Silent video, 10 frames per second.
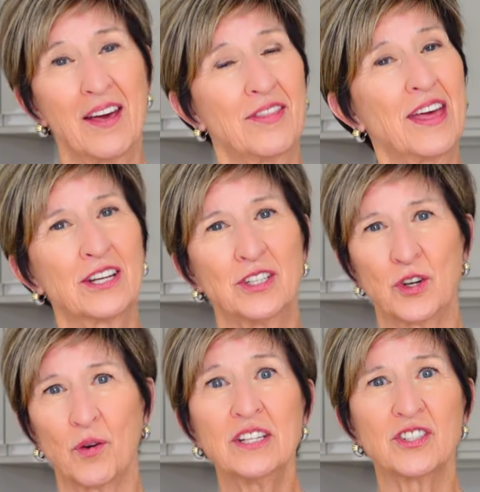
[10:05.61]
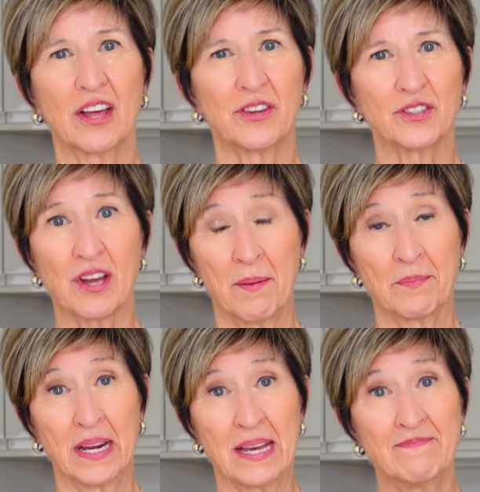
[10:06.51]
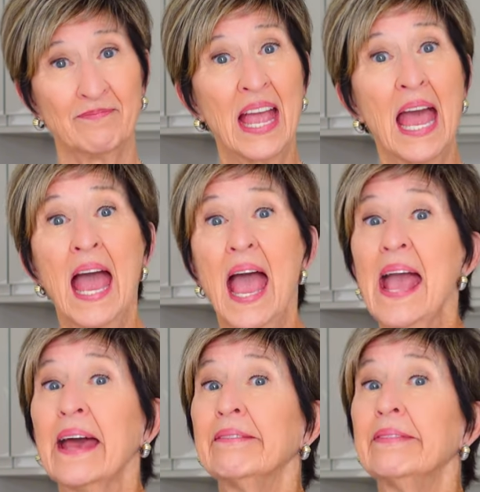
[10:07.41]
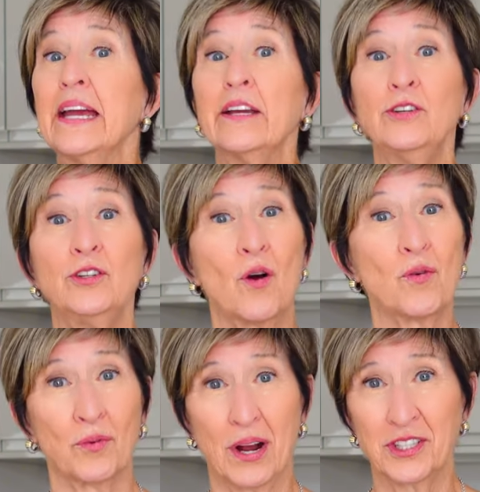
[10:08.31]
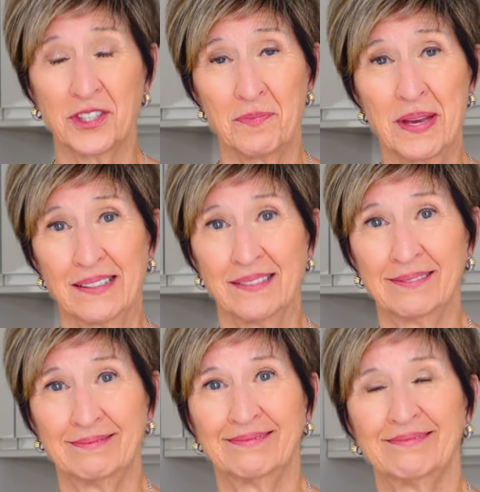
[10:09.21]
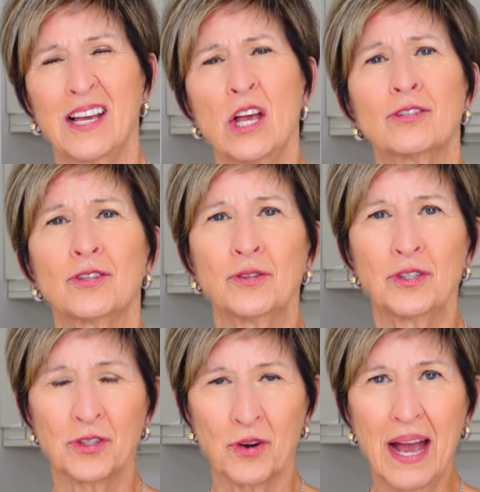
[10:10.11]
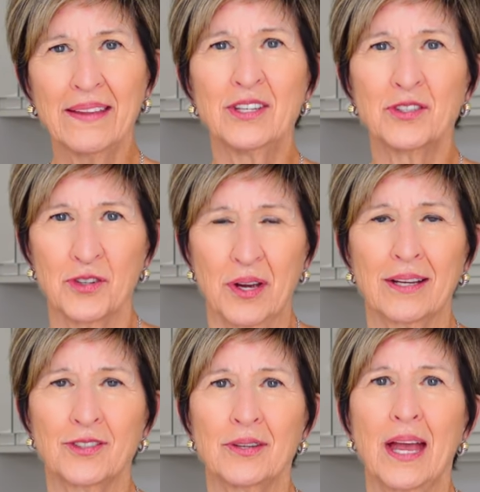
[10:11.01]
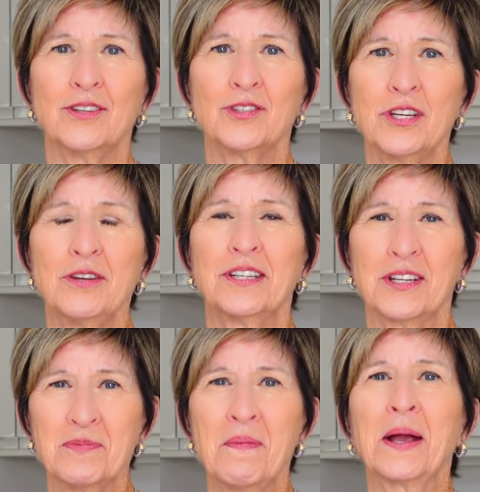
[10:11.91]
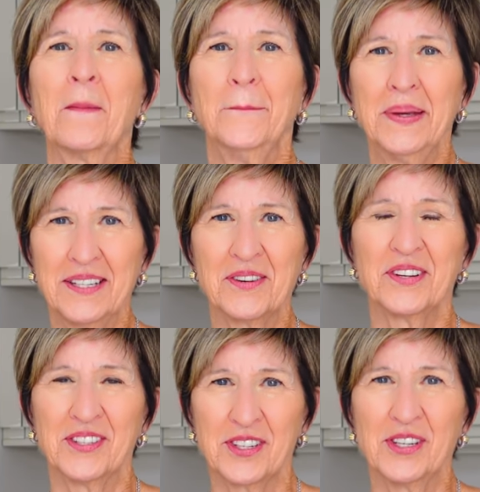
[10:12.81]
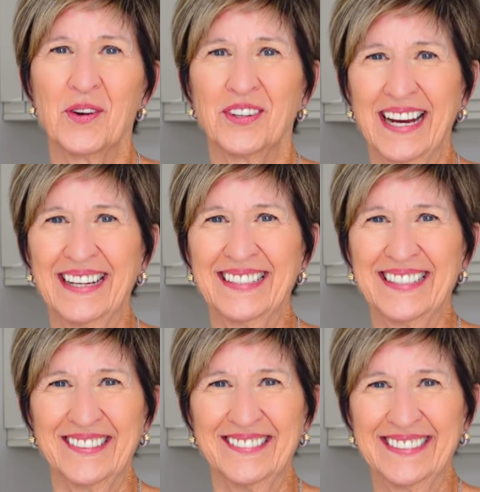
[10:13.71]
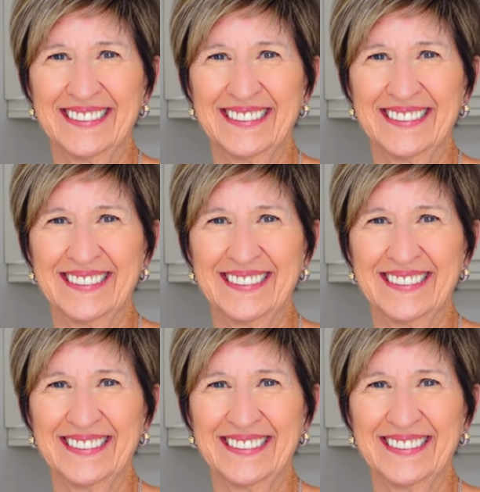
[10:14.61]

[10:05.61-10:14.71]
They enjoy each other's company, and they don't rush the meal. So try these tricks and see if it doesn't make a big difference in your diet too.